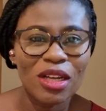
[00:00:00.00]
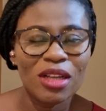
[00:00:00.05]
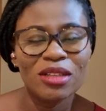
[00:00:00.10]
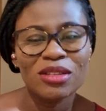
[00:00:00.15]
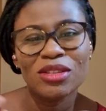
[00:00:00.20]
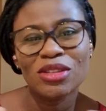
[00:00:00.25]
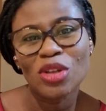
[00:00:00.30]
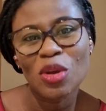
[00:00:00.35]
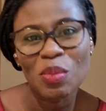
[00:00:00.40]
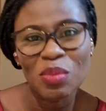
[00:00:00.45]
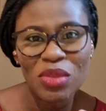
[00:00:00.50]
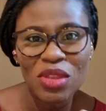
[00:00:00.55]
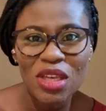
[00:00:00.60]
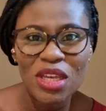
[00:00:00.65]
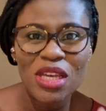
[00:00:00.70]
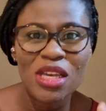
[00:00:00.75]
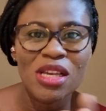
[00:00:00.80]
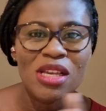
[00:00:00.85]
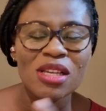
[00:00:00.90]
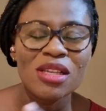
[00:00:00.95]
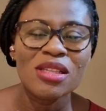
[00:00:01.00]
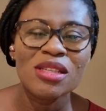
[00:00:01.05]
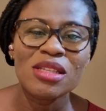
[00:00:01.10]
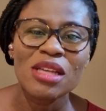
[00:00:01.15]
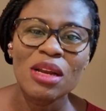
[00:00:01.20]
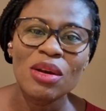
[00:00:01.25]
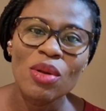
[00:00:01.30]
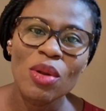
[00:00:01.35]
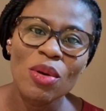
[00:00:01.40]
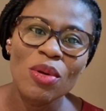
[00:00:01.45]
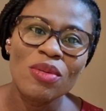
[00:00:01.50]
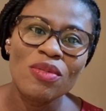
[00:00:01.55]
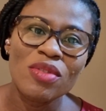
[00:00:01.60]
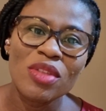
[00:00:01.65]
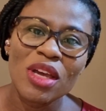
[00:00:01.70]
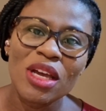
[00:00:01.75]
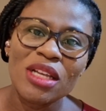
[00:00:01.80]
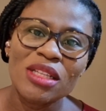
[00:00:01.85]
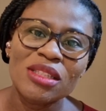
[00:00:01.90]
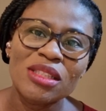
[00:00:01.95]
some things and all of
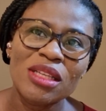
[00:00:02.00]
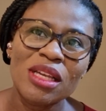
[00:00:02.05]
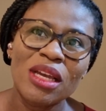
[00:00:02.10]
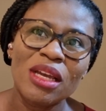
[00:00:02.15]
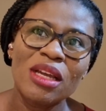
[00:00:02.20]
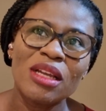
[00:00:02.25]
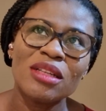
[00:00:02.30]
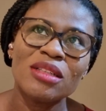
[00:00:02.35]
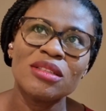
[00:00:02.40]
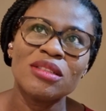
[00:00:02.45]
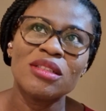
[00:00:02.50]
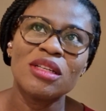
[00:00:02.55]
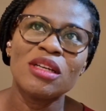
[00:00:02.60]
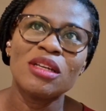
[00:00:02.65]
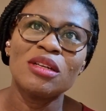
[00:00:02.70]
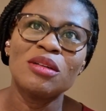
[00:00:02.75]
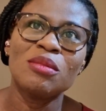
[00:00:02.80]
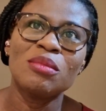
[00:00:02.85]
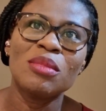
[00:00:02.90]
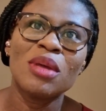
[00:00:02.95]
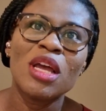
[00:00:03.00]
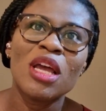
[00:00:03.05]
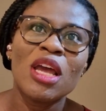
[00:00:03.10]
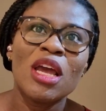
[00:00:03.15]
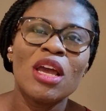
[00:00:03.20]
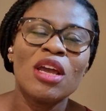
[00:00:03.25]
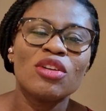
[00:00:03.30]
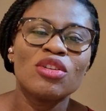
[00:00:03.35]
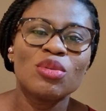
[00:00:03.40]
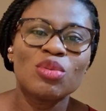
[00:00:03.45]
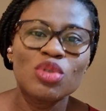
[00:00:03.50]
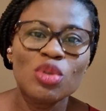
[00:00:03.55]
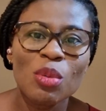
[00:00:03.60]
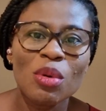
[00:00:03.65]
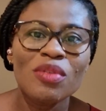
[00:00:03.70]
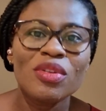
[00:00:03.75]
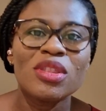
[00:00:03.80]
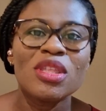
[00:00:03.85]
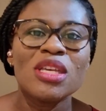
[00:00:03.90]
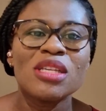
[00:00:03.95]
that, and some of
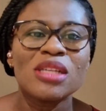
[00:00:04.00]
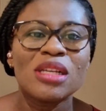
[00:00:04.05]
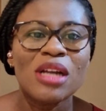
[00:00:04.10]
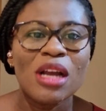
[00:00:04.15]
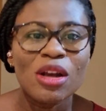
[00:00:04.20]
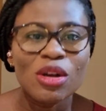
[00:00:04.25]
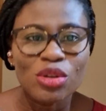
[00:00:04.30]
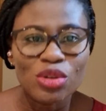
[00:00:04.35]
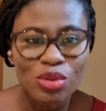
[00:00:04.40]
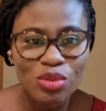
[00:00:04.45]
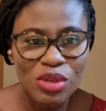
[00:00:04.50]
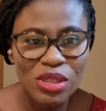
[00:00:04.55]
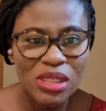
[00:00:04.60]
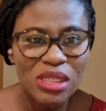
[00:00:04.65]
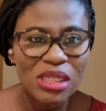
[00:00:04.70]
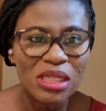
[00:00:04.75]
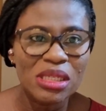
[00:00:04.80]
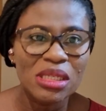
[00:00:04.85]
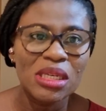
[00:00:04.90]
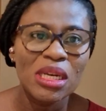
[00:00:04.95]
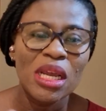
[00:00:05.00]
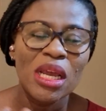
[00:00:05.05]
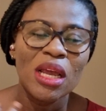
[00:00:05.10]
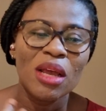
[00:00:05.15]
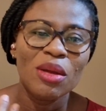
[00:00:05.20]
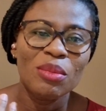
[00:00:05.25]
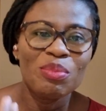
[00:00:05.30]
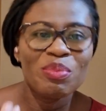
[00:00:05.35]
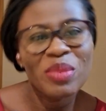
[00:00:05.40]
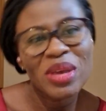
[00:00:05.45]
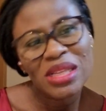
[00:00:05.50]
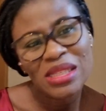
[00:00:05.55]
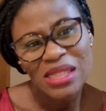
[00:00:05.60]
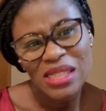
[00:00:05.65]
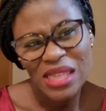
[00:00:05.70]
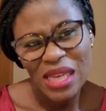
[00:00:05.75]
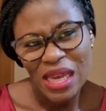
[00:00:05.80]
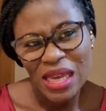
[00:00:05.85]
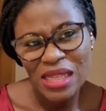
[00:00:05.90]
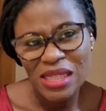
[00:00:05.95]
the things that I was reading made
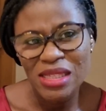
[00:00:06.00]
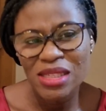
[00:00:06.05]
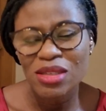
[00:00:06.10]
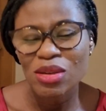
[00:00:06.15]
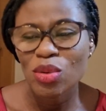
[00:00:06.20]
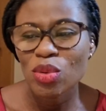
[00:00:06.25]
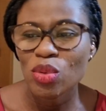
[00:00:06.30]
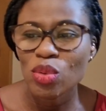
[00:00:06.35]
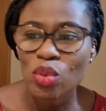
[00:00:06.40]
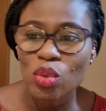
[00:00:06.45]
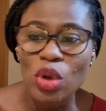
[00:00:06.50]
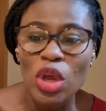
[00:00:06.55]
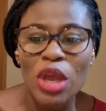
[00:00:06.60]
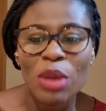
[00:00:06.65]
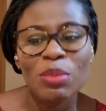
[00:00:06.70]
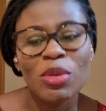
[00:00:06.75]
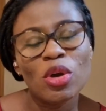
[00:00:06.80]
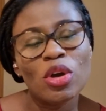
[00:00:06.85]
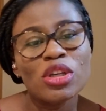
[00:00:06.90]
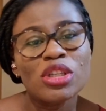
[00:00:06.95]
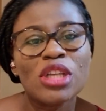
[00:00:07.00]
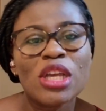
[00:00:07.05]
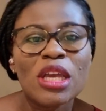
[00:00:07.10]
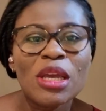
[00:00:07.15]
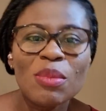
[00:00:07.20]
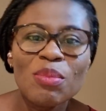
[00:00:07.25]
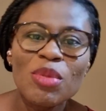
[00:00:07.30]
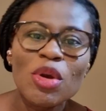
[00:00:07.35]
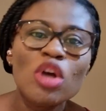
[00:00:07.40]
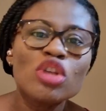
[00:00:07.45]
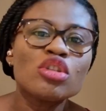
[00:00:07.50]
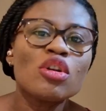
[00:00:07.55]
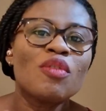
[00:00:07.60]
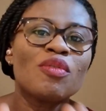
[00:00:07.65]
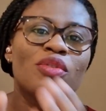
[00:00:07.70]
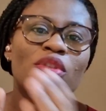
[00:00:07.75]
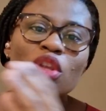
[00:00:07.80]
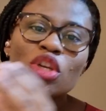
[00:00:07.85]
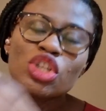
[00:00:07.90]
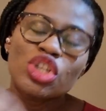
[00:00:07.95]
sense. Because
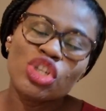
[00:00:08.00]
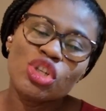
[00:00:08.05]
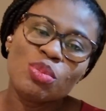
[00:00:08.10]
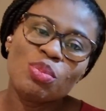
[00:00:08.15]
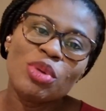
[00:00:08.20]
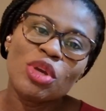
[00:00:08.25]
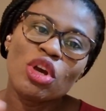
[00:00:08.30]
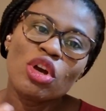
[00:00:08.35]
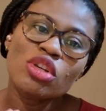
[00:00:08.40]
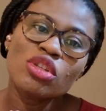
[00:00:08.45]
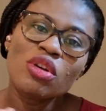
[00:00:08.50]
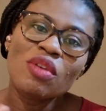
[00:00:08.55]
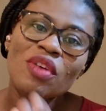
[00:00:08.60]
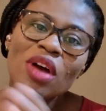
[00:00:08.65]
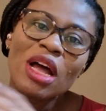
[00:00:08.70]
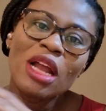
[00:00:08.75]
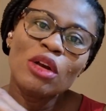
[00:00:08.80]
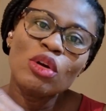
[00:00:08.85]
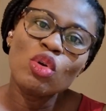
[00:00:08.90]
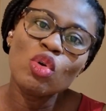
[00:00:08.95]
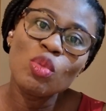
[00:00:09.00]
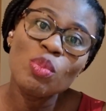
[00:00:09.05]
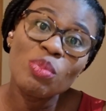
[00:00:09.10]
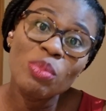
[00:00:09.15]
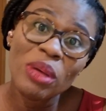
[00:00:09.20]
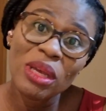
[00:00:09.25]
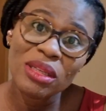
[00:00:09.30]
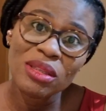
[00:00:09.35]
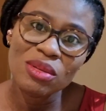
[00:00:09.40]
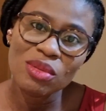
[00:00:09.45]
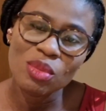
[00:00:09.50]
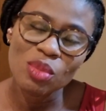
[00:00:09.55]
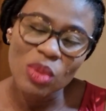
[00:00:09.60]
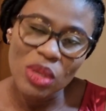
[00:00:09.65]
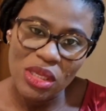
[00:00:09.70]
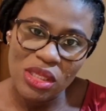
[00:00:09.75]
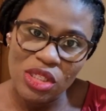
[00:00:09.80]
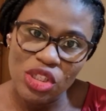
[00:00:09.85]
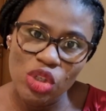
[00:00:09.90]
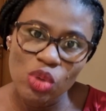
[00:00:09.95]
of her low birth
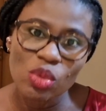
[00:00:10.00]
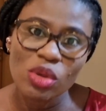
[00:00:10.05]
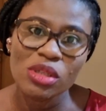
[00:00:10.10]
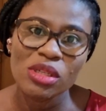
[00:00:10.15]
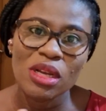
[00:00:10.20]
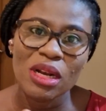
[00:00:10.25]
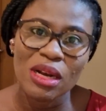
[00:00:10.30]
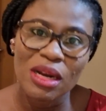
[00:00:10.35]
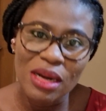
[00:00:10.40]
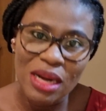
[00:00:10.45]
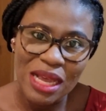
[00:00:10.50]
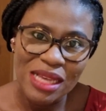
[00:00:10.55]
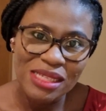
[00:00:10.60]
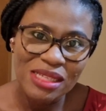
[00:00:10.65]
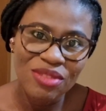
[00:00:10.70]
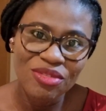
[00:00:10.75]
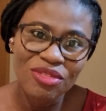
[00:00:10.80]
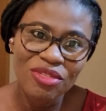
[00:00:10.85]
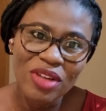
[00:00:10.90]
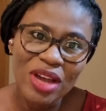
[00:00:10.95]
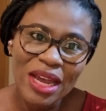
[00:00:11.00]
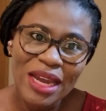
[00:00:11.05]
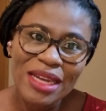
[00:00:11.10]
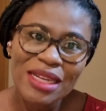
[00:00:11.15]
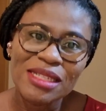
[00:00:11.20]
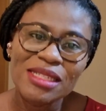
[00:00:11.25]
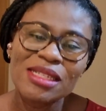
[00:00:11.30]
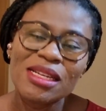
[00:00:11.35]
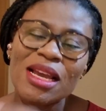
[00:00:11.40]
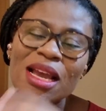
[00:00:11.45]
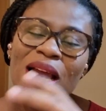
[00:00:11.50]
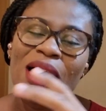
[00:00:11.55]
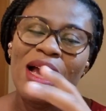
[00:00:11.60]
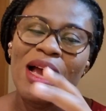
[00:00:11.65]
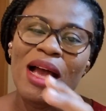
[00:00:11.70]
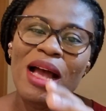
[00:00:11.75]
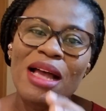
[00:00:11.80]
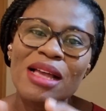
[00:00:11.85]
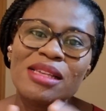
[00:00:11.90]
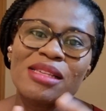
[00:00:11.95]
weight, she was classified
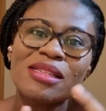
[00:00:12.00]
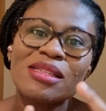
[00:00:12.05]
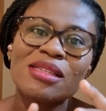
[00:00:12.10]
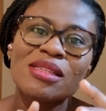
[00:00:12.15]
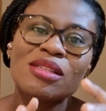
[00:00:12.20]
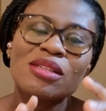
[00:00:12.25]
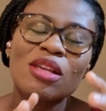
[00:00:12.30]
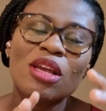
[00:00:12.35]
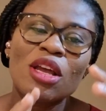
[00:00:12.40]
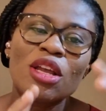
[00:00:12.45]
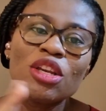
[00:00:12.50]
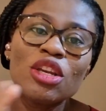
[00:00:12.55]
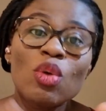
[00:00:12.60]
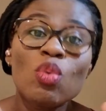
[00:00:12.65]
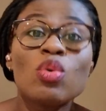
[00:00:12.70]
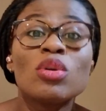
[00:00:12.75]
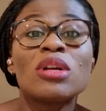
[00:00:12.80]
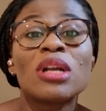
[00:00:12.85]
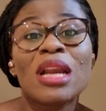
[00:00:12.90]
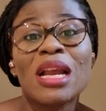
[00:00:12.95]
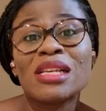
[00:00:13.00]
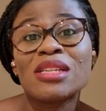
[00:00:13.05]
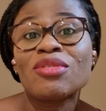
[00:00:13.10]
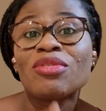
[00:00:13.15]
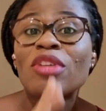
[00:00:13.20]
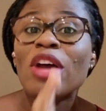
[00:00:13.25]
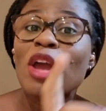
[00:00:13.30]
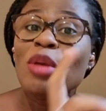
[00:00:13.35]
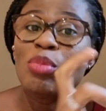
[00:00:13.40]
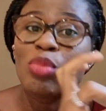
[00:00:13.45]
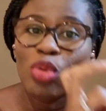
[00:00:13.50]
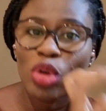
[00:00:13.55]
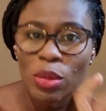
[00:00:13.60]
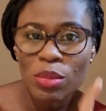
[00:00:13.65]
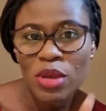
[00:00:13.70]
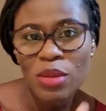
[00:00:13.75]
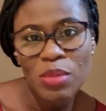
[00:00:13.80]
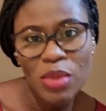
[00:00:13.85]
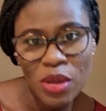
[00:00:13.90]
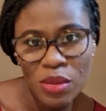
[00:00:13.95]
as, they would classify
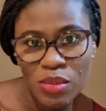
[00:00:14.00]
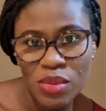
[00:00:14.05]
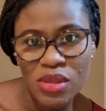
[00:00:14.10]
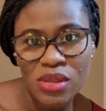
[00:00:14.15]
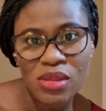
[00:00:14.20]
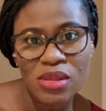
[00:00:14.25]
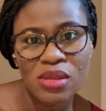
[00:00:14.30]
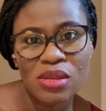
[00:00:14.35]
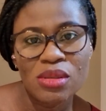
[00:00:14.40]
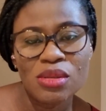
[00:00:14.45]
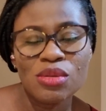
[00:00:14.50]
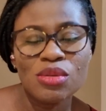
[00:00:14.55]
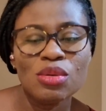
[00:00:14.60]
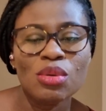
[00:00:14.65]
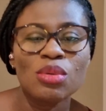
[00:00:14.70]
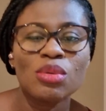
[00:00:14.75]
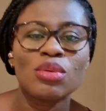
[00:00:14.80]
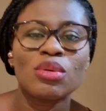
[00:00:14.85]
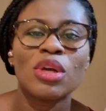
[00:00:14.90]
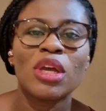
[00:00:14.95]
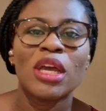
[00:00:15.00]
preemie babies. So